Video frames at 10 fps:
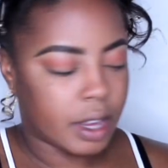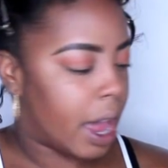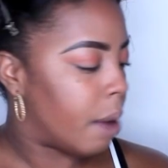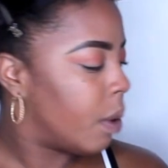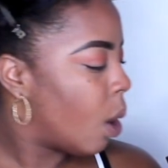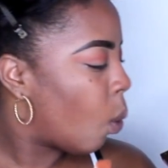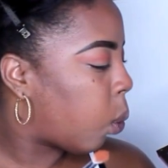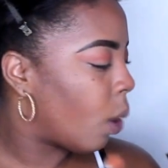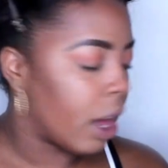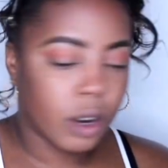tap.
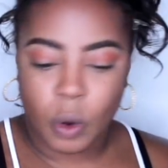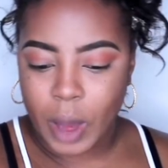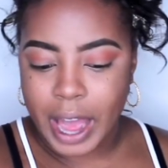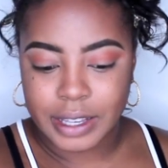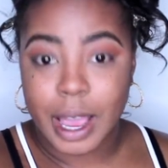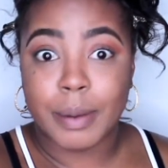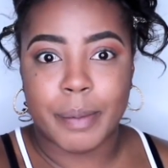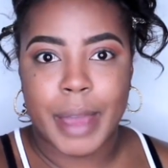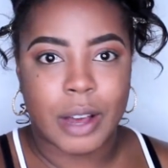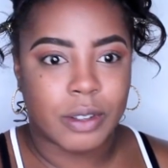I don't know why I tapped
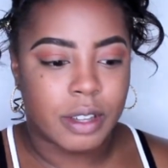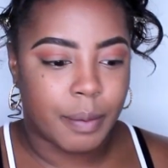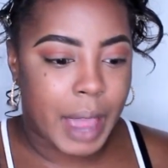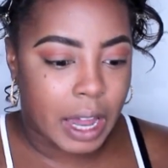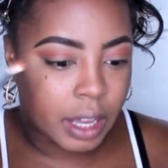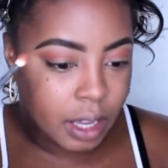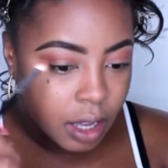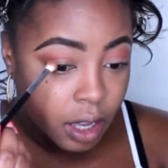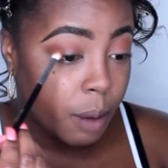it back onto the palette.